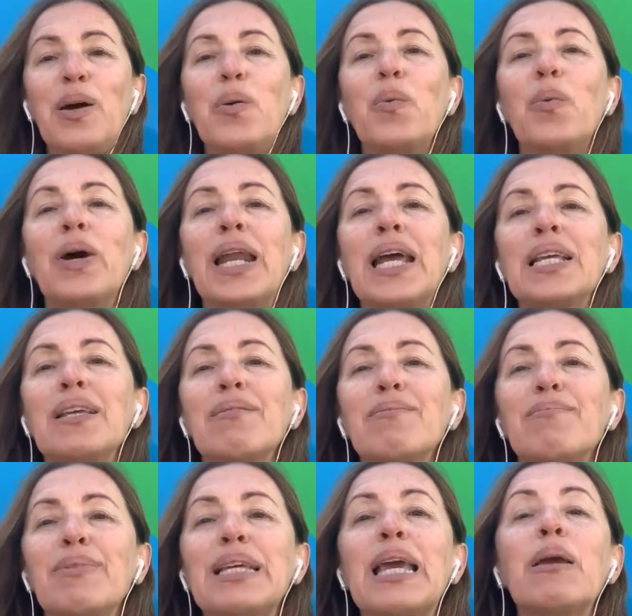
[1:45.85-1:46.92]
when I
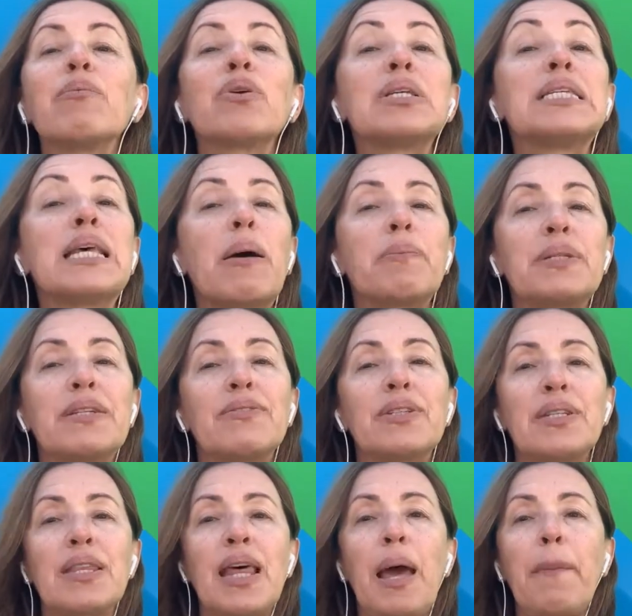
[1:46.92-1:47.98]
became receptive
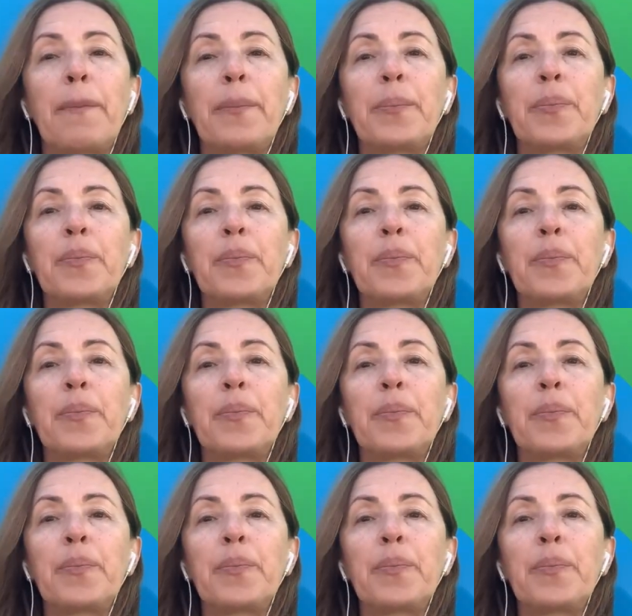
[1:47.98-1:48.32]
to them.